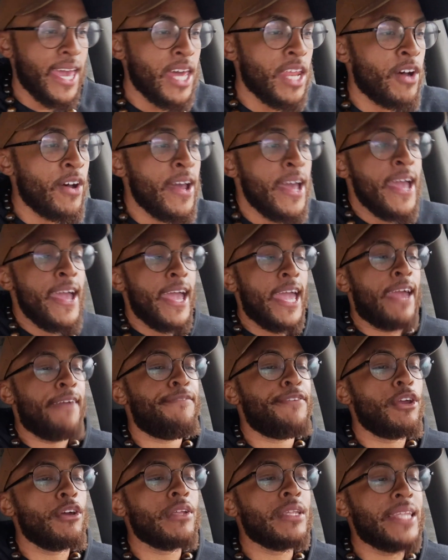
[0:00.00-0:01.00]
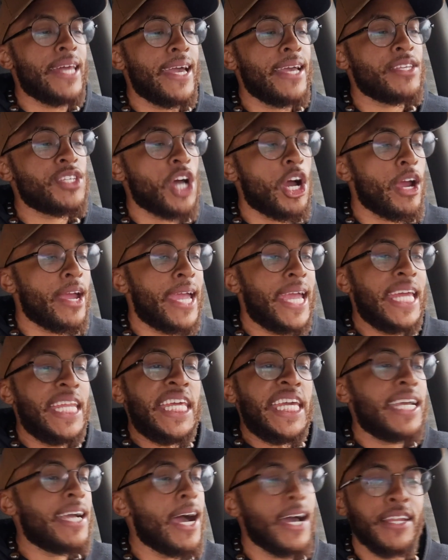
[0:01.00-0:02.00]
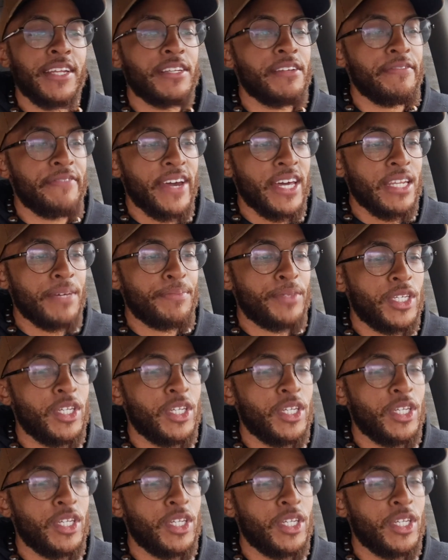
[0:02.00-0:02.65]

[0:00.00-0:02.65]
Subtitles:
If your legs are any kind of developed,